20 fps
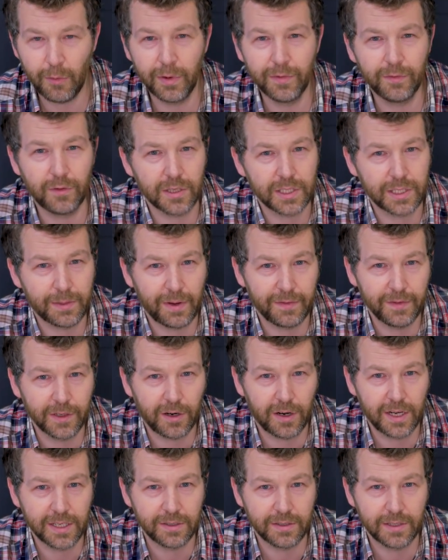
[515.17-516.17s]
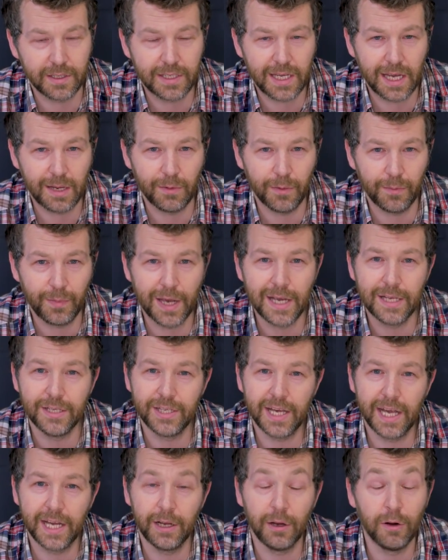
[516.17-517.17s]
We've got some other guys on the team at
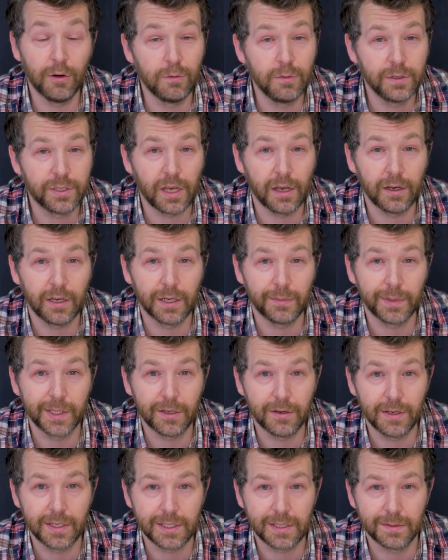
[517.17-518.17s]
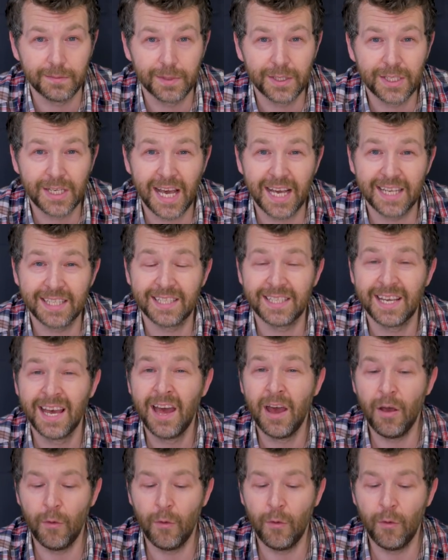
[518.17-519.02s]
PGN who are also going to be doing some tests.